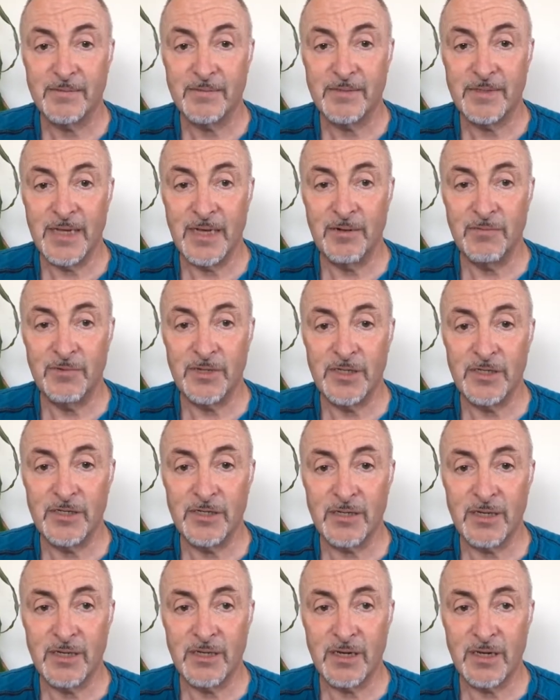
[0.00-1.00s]
That is
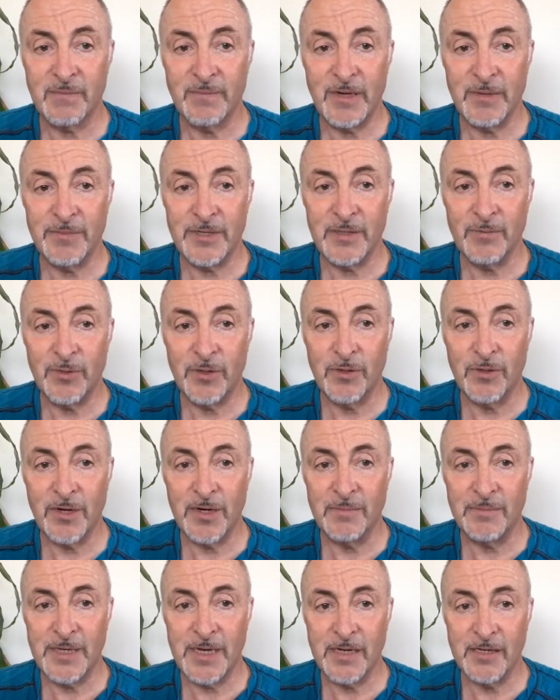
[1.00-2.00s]
going to come up in the
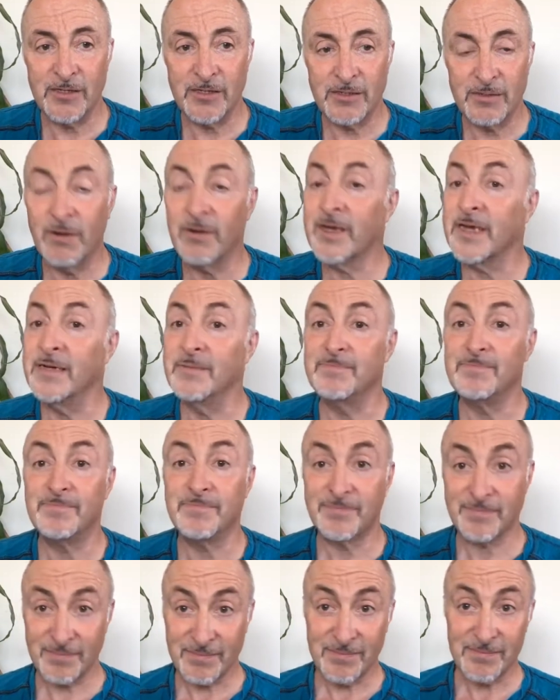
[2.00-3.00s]
program. Yes. Okay.
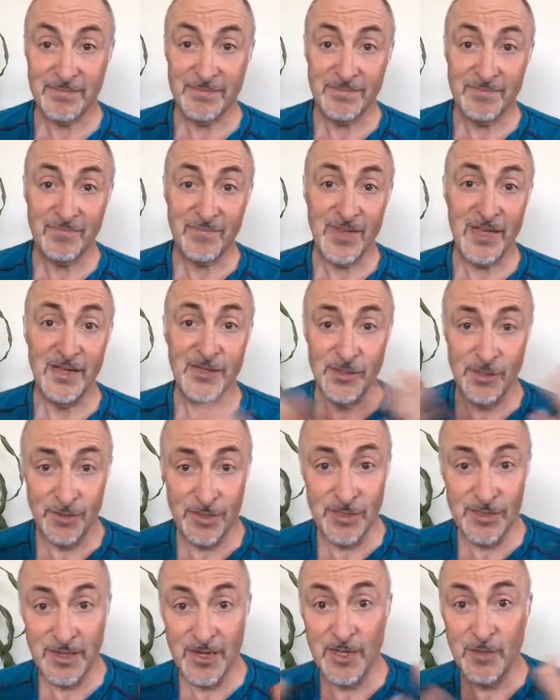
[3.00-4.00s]
So this
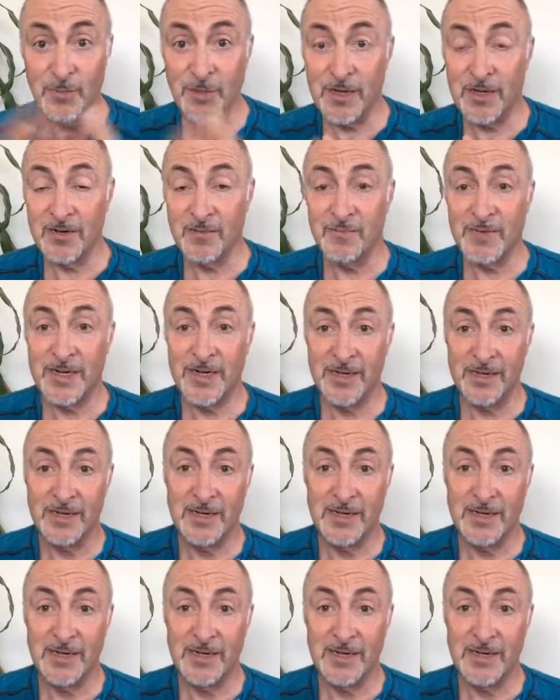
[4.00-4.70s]
is another part of my